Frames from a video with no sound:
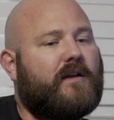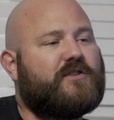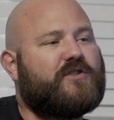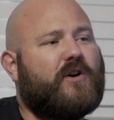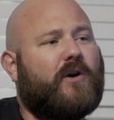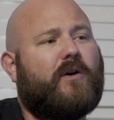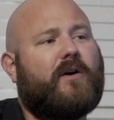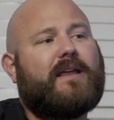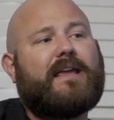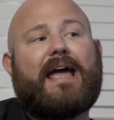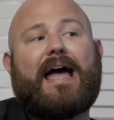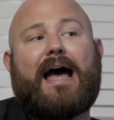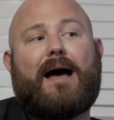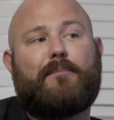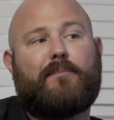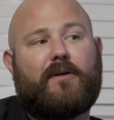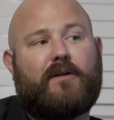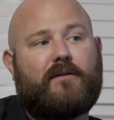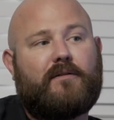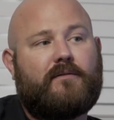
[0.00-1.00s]
It's already
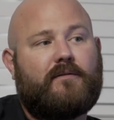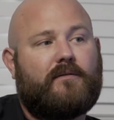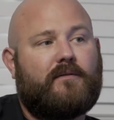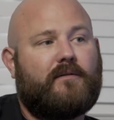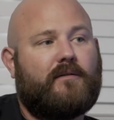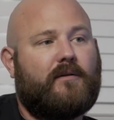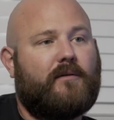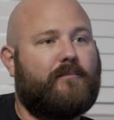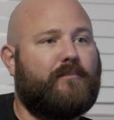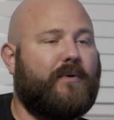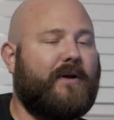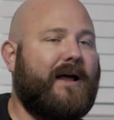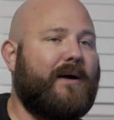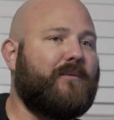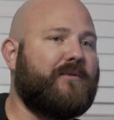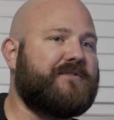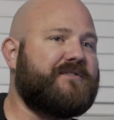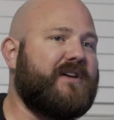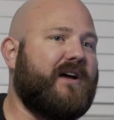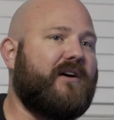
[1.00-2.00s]
happening, but I
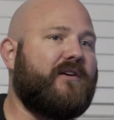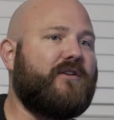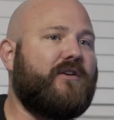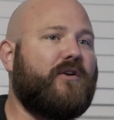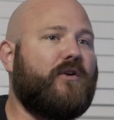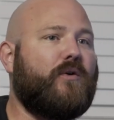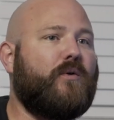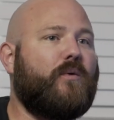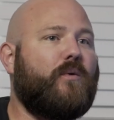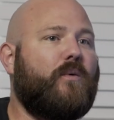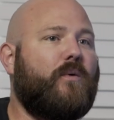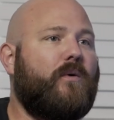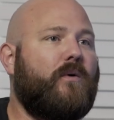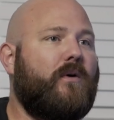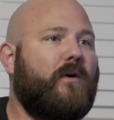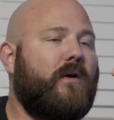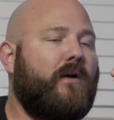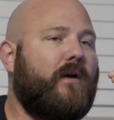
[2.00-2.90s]
will tell you,